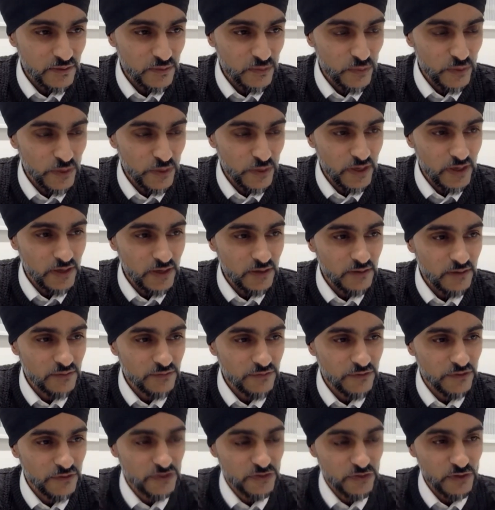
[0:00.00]
we,
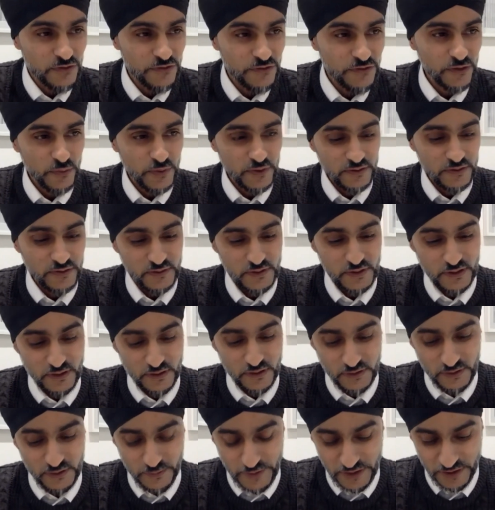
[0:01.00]
first of all, I think we,
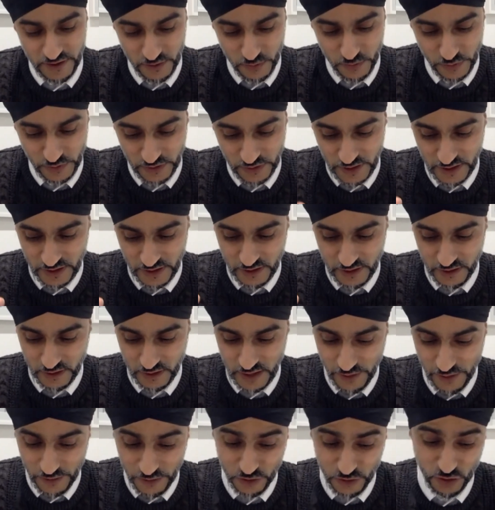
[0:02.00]
as I mentioned, we take
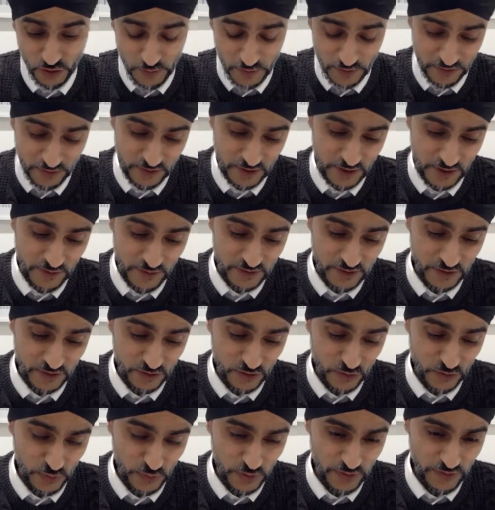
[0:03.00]
our enjoyment seriously.
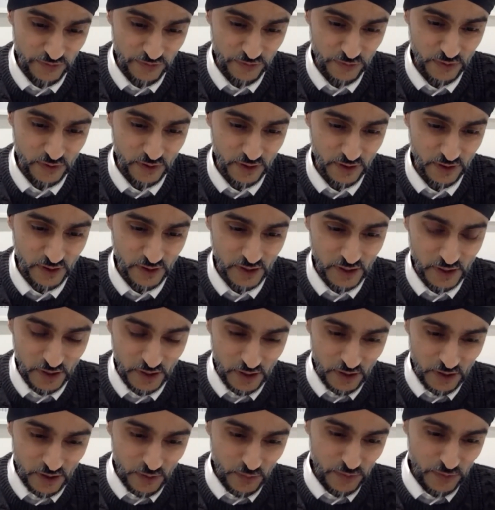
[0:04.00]
So we've got a
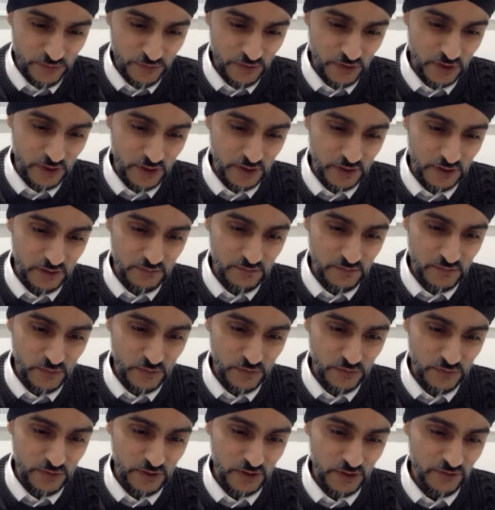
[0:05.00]

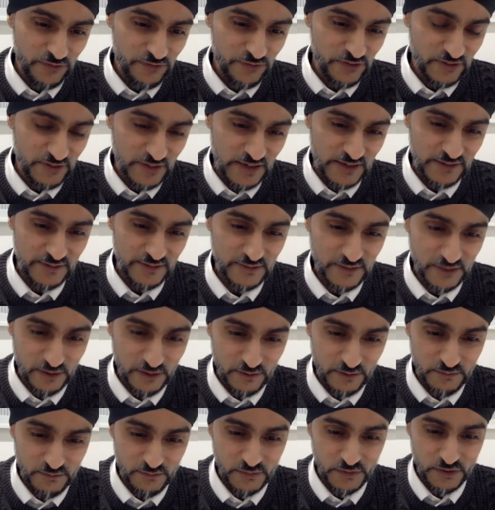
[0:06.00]

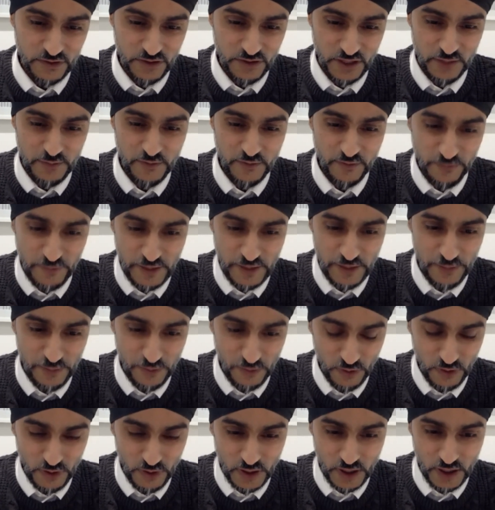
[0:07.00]
fantastic team of
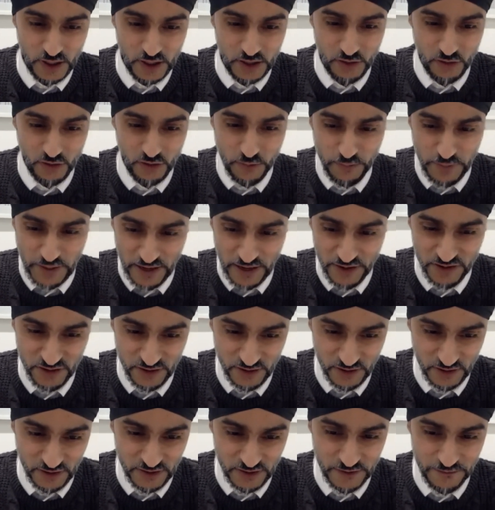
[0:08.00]
people who are
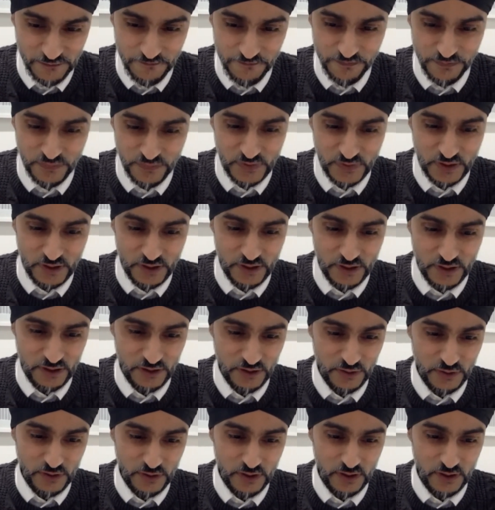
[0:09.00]
passionate,
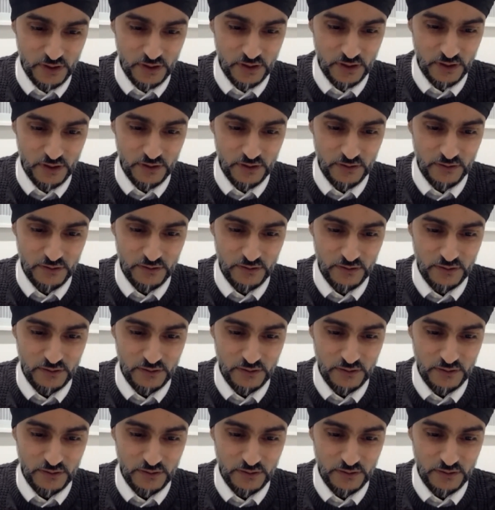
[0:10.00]
who are